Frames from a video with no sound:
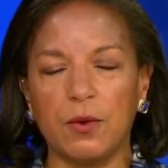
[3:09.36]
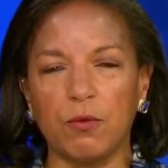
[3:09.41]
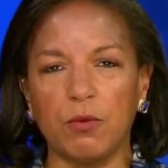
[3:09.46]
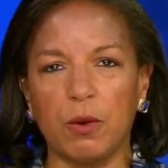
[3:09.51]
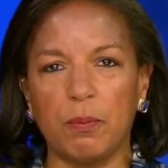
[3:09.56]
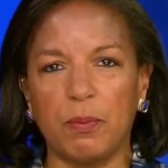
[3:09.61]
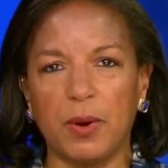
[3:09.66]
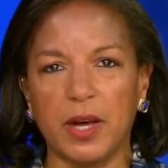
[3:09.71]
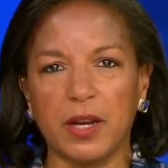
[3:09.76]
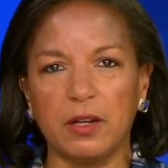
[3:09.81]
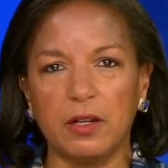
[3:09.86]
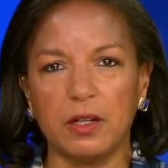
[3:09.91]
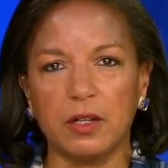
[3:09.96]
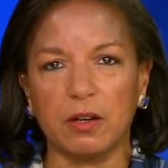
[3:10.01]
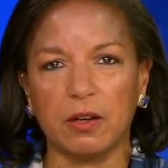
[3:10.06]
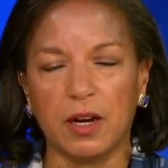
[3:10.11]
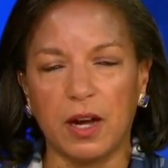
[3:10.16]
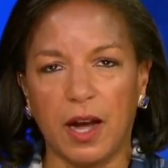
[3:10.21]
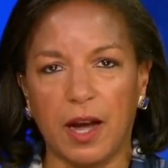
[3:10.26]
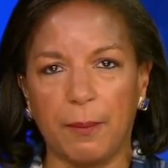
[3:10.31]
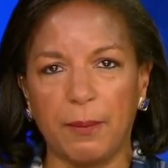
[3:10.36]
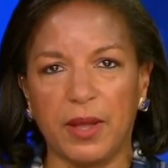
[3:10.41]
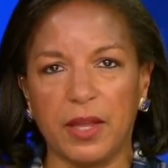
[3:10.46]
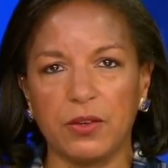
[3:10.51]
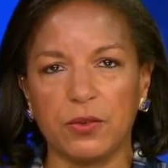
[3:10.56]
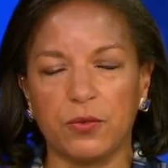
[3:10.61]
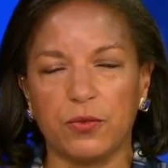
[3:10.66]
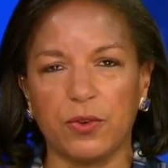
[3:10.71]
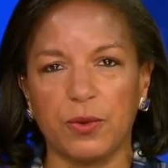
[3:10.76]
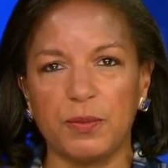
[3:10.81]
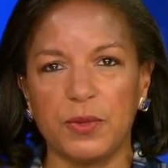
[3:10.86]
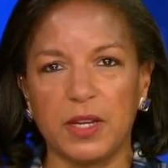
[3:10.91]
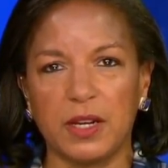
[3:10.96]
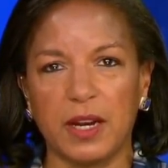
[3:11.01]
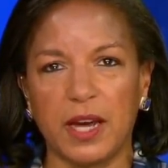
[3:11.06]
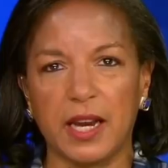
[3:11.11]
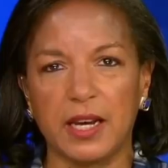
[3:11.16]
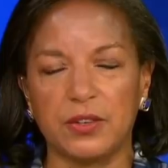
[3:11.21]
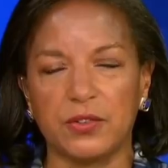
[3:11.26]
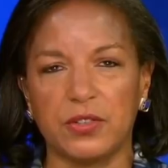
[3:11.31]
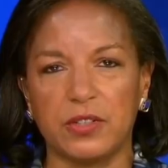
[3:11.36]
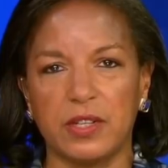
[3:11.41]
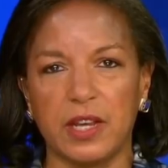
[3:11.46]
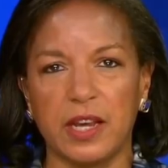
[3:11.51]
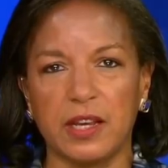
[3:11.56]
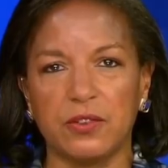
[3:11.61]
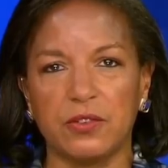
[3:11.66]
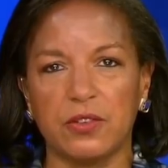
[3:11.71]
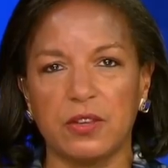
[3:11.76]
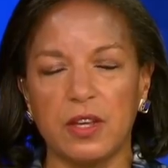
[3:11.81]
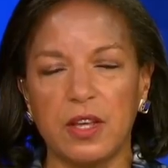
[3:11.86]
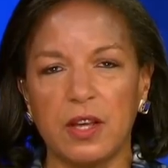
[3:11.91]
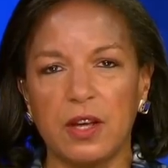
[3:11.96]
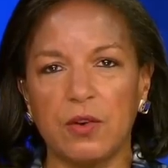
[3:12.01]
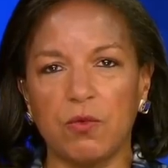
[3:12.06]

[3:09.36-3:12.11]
rebuttal or comment from the United States.